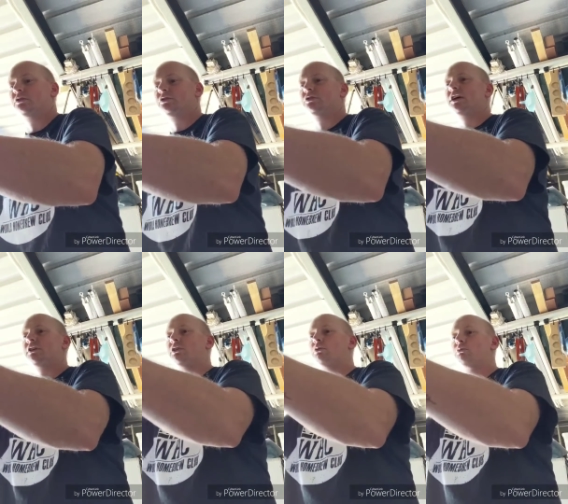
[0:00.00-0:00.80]
just
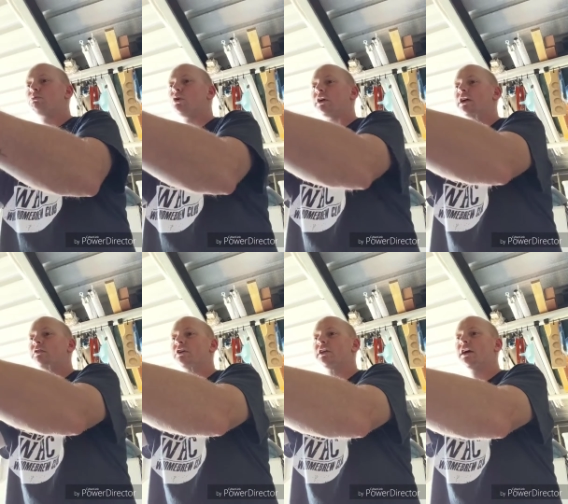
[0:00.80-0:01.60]
yet. I might
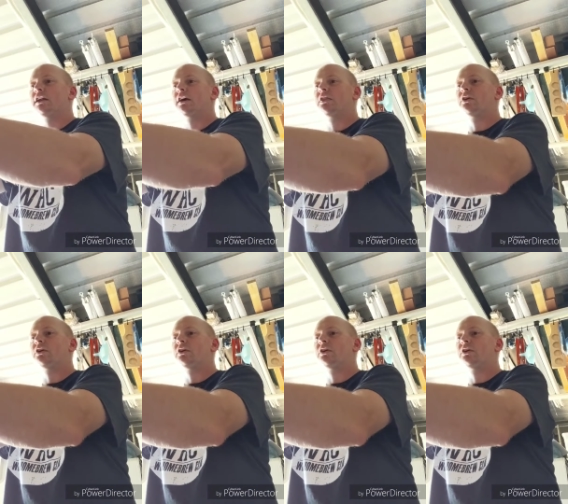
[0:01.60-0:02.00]
give it a go